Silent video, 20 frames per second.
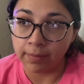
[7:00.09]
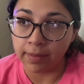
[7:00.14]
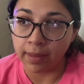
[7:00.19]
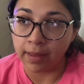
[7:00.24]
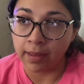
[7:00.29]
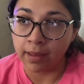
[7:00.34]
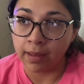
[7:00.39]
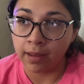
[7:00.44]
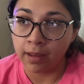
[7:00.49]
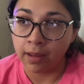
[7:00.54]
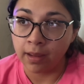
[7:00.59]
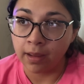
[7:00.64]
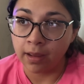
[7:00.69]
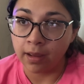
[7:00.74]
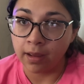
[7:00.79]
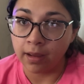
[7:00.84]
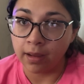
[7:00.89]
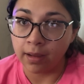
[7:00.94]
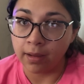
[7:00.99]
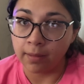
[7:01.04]

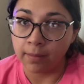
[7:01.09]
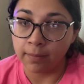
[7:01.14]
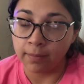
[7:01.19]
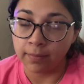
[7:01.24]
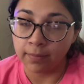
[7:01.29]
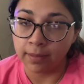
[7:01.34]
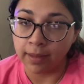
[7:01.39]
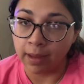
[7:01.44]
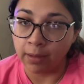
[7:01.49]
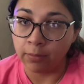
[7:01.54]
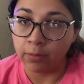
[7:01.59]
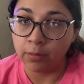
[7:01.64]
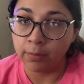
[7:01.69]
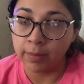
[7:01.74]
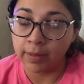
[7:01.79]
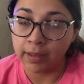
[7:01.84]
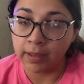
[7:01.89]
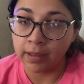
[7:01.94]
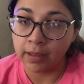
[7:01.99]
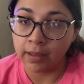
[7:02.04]
that would
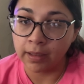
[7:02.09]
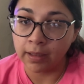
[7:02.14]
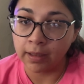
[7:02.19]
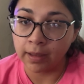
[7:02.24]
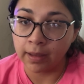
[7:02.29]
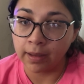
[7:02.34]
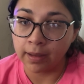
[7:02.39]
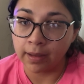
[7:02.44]
be